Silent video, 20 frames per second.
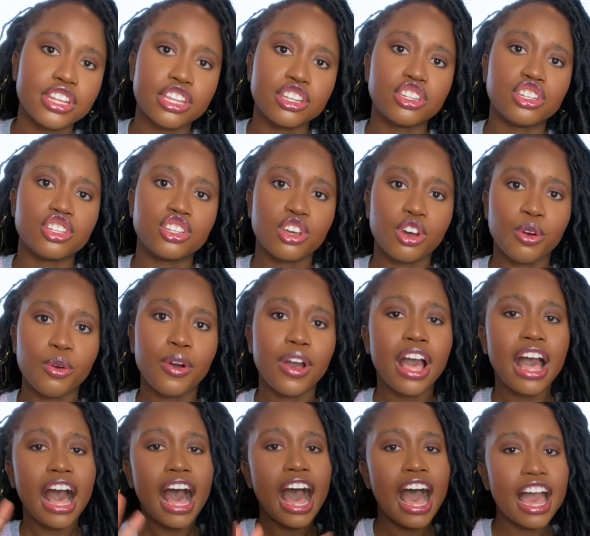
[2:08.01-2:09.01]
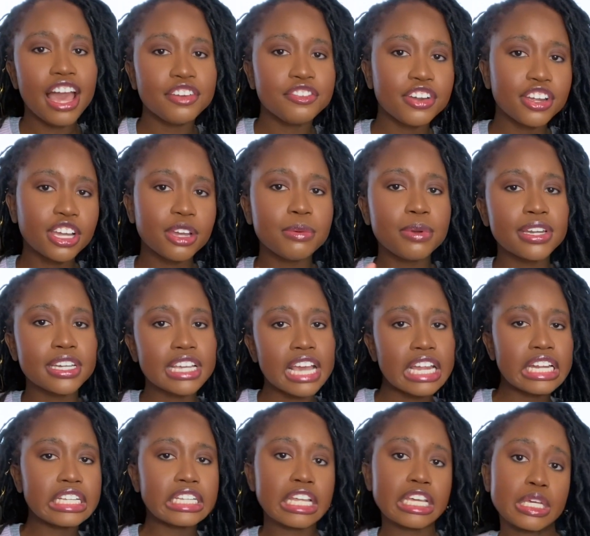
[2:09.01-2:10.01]
And so I recommend
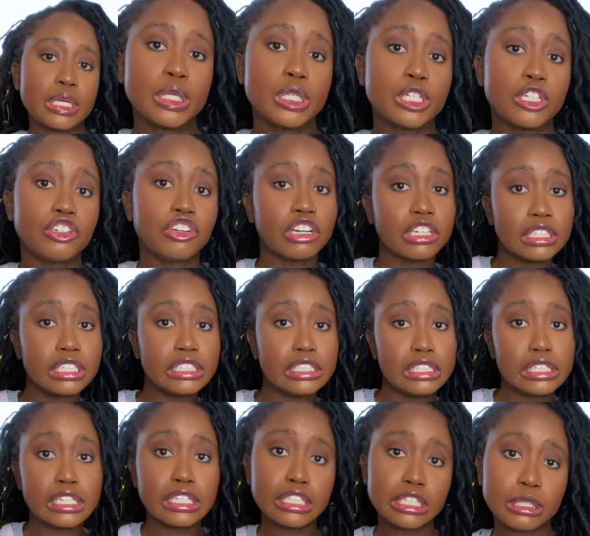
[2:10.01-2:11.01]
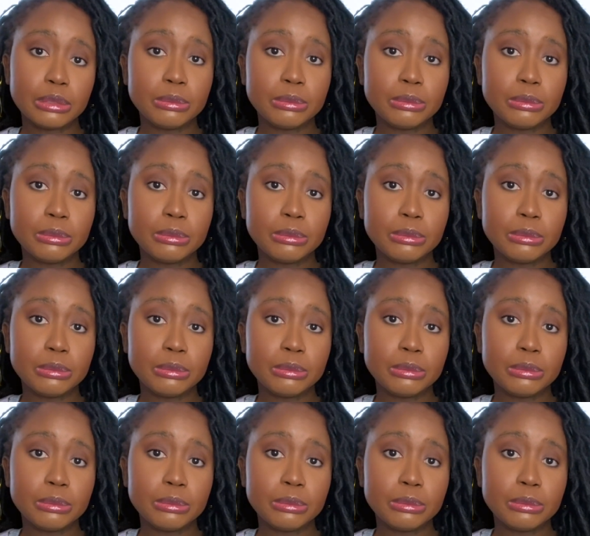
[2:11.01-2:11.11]
kind of like struggling a little